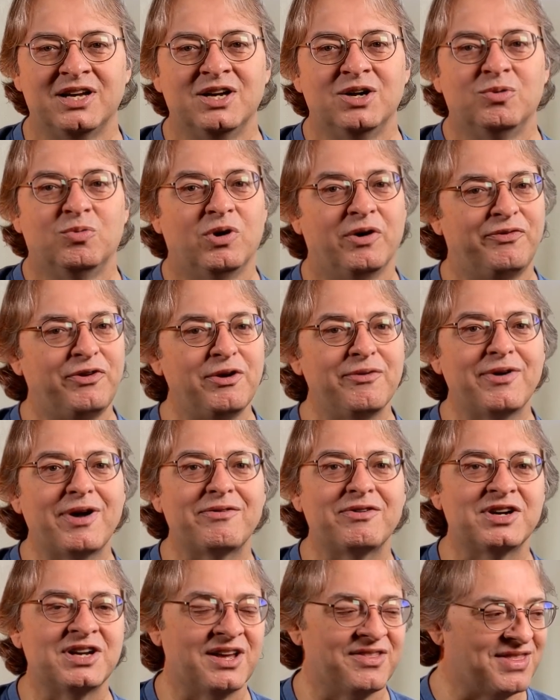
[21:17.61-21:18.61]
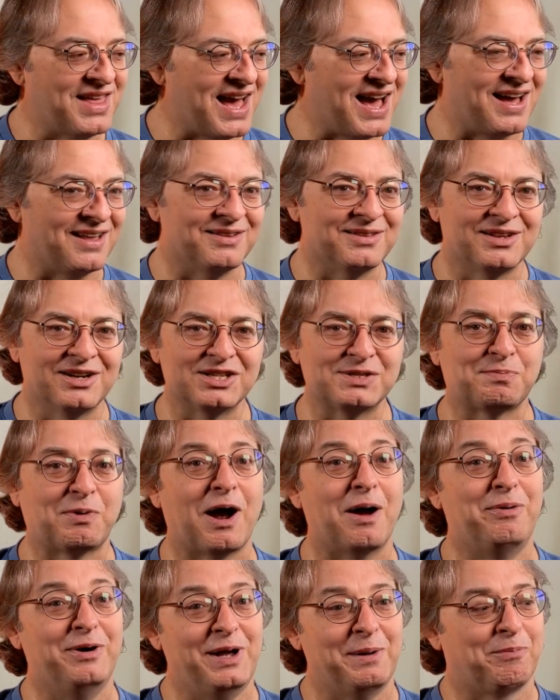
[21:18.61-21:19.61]
Well, if you've ever done that, there's
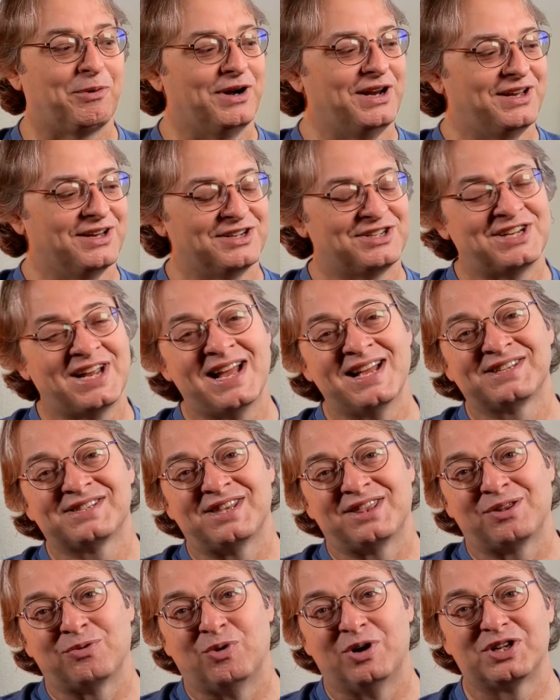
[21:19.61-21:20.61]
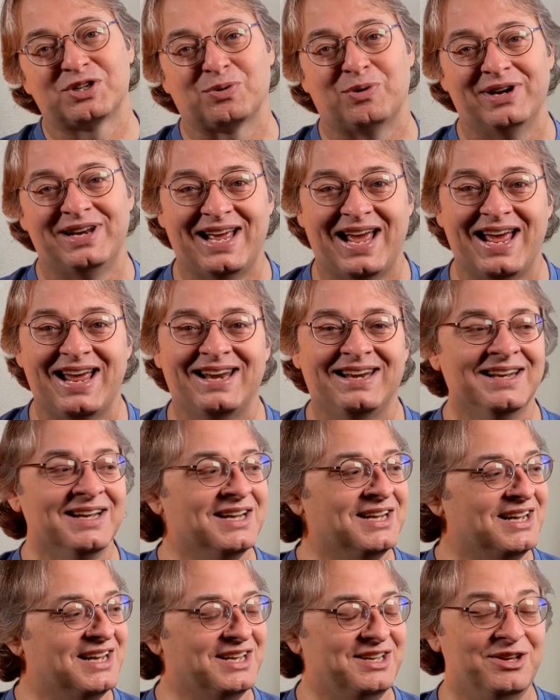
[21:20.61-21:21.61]
probably a pretty good chance that the 128,
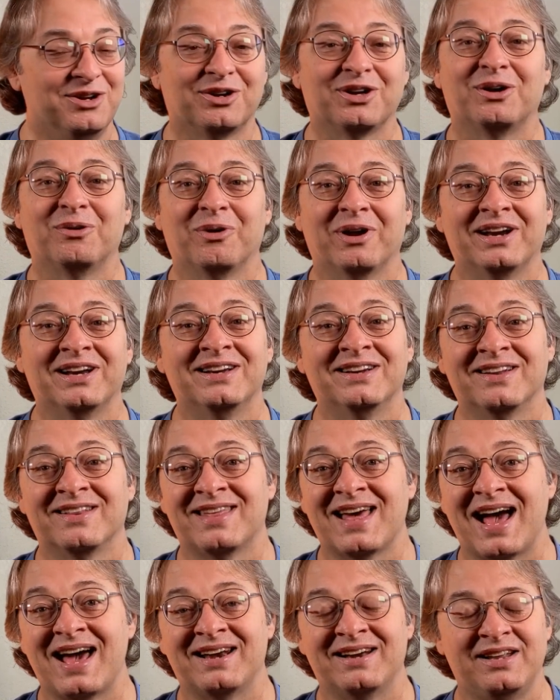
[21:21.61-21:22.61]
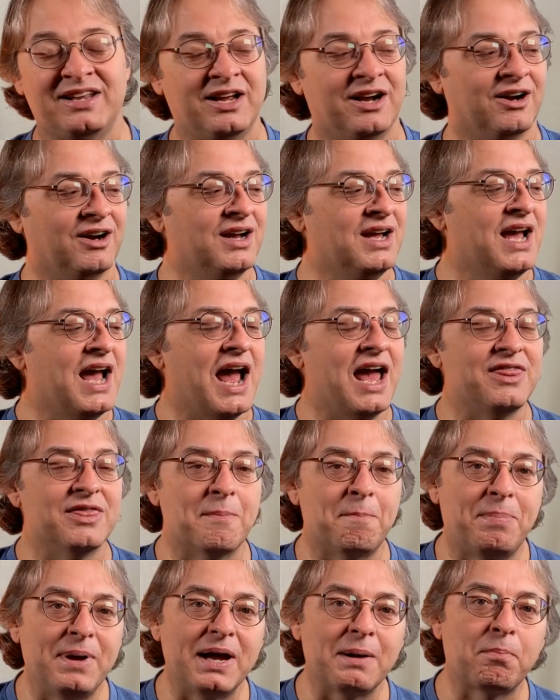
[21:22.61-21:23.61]
you're going to run into that in a year. And the
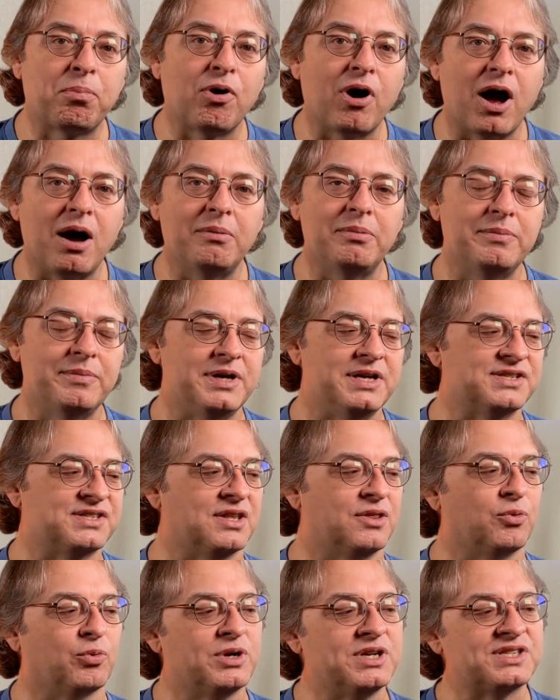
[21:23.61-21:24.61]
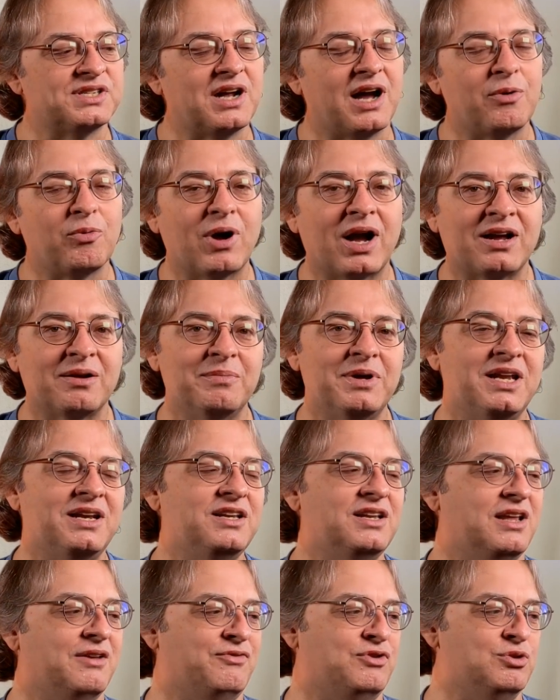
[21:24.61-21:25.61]
big problem is, and the reason I recommend,
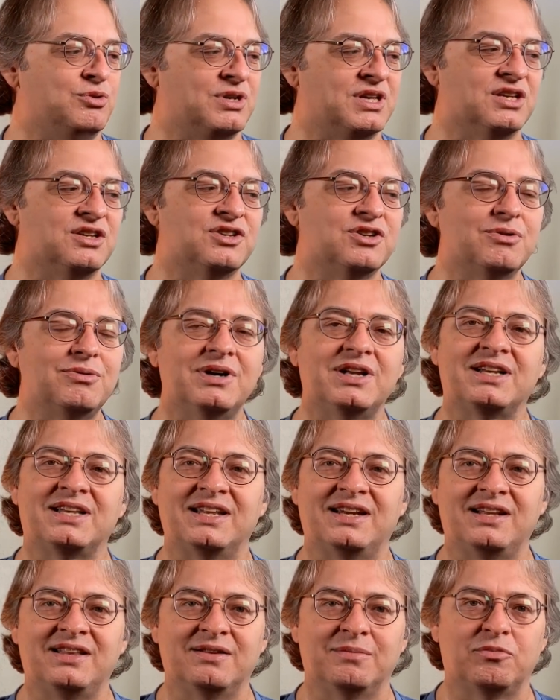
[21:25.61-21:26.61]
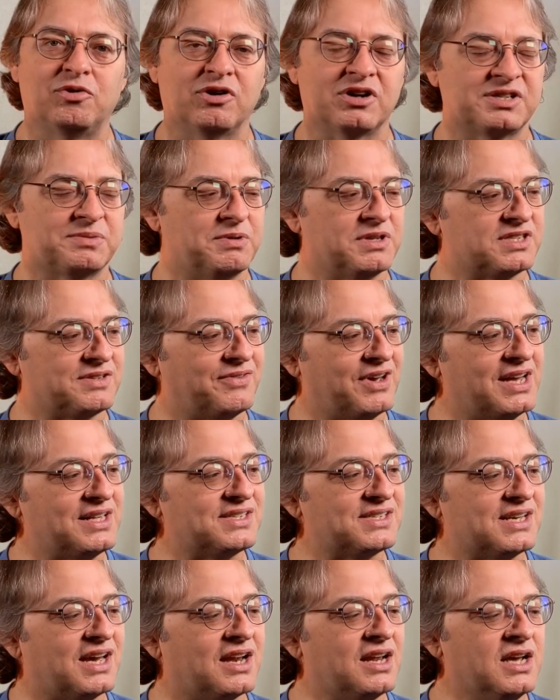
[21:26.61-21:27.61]
if you can do it, getting the more expensive
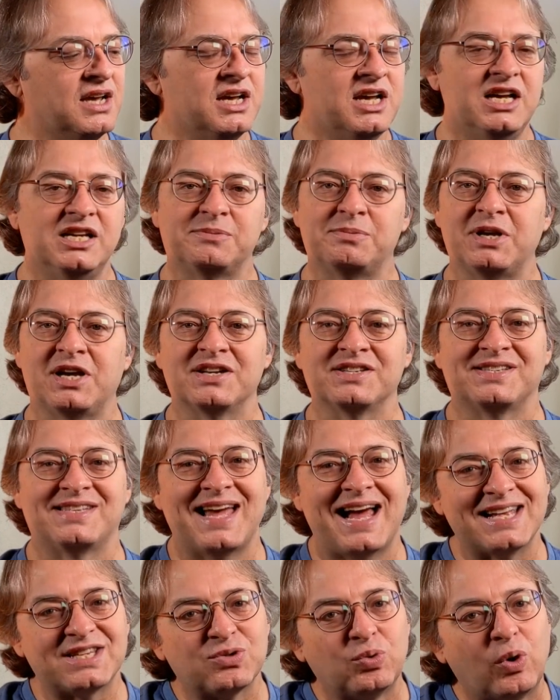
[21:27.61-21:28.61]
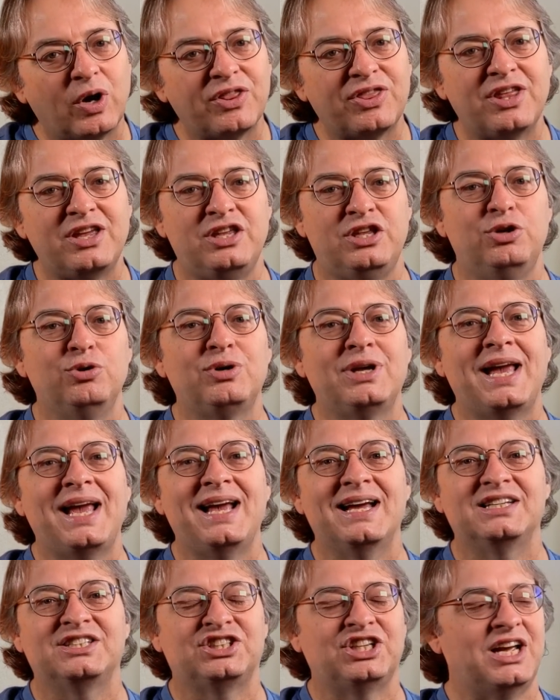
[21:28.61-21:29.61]
headset, is because that's one thing you
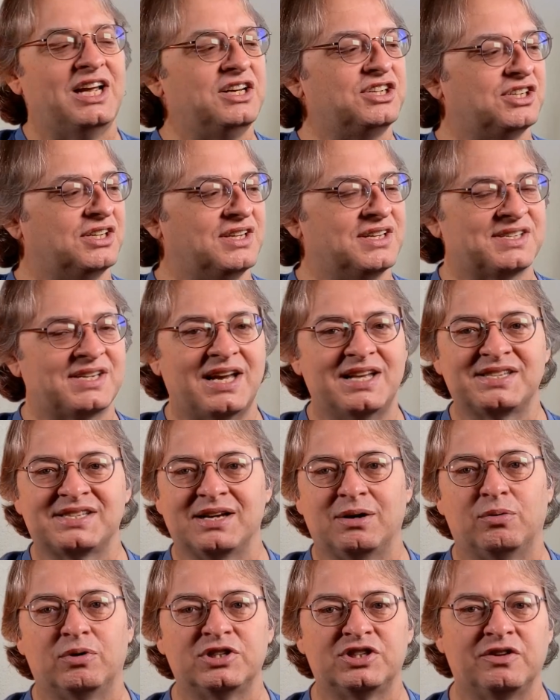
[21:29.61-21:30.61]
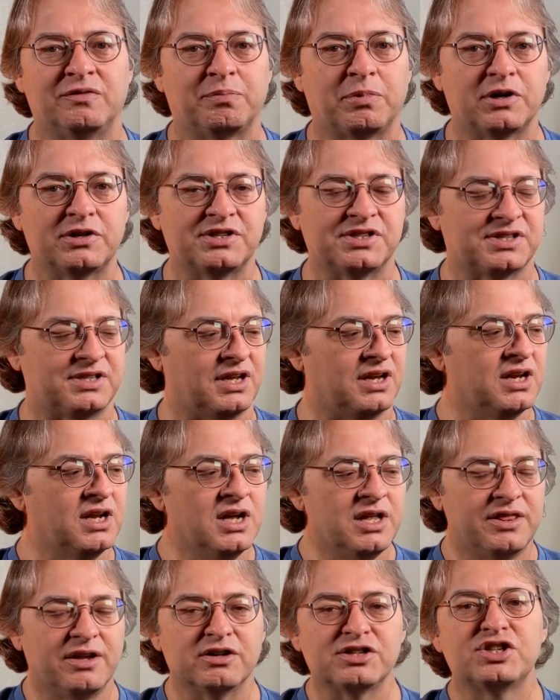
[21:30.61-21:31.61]
can't change in this headset once you've purchased it.
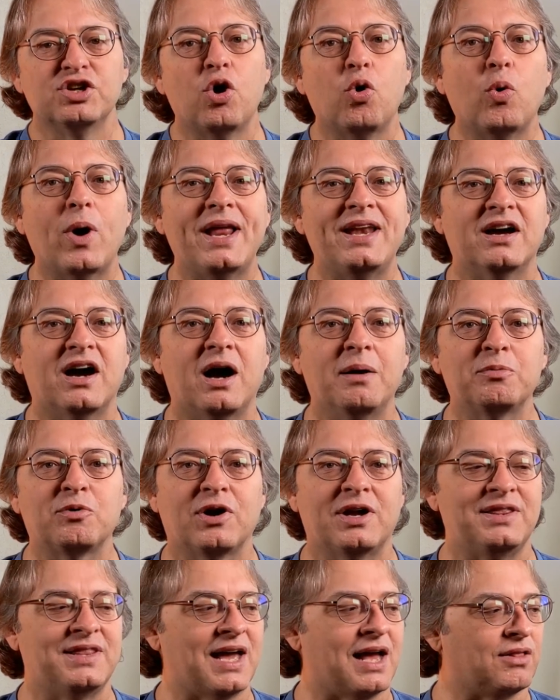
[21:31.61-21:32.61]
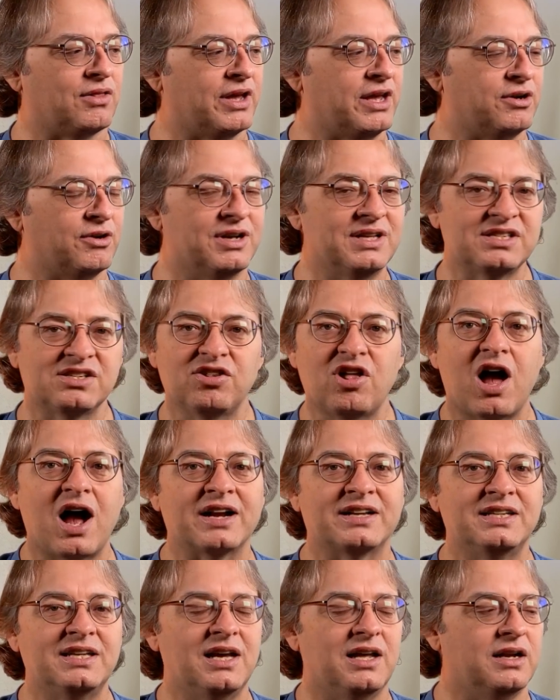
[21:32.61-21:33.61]
There's no way to upgrade that later. It's locked
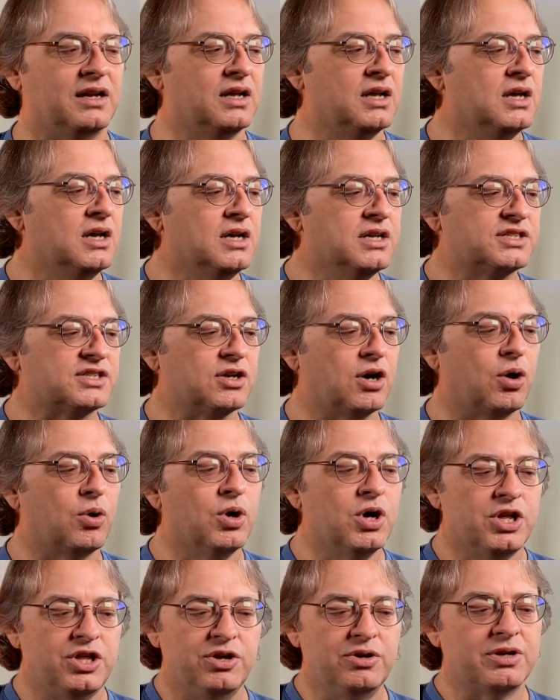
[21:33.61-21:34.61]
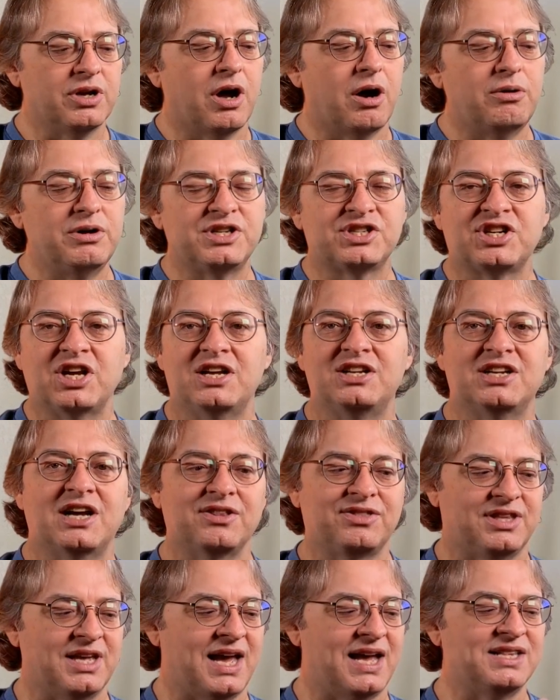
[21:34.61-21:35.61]
in. So you can always change out
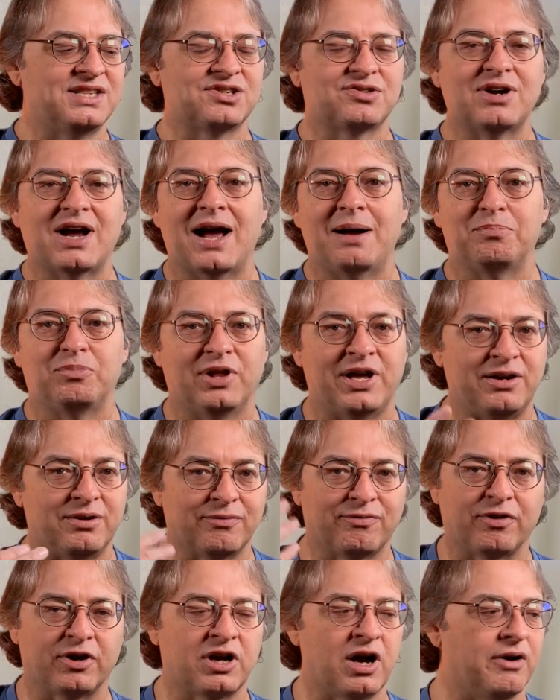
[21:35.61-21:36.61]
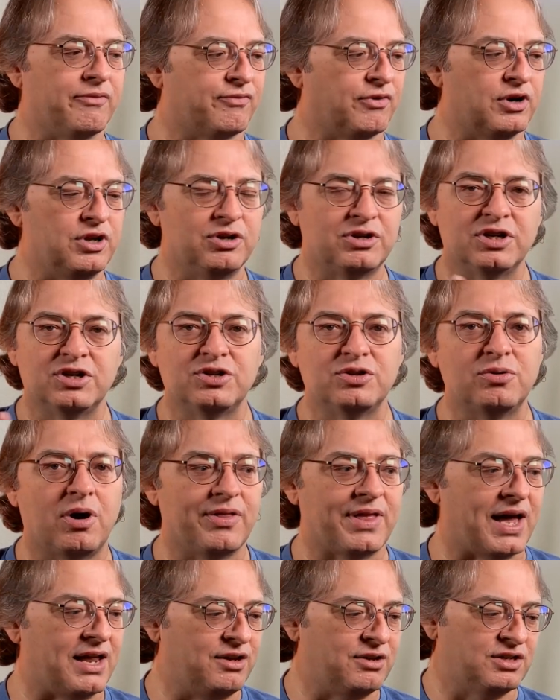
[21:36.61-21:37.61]
the head strap later for comfort. You can do all
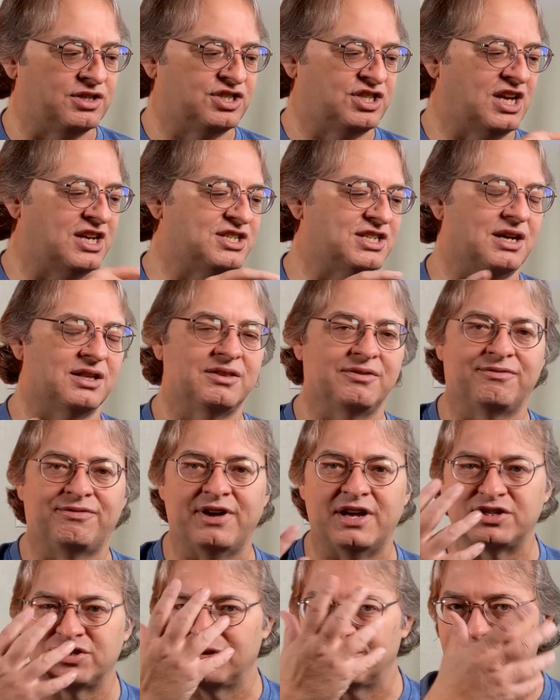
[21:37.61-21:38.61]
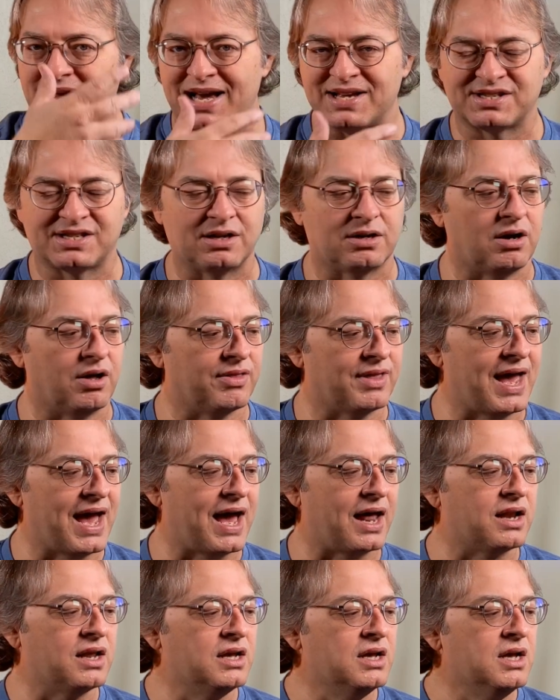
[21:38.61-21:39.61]
that. You can change out the facial gasket, all
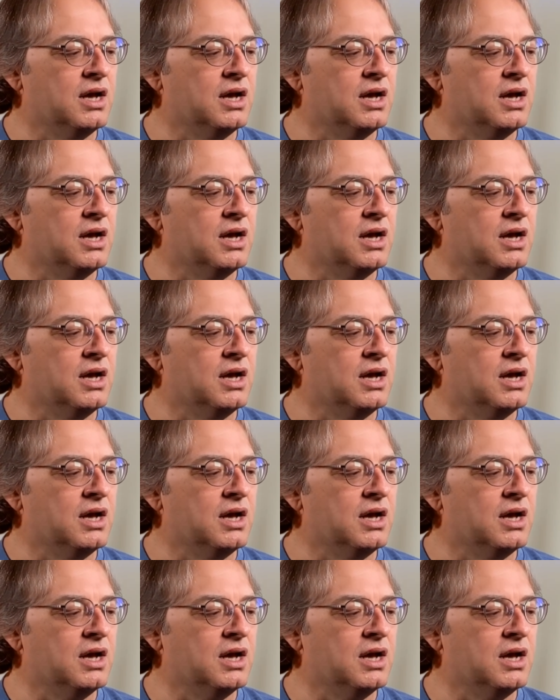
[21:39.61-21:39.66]
that.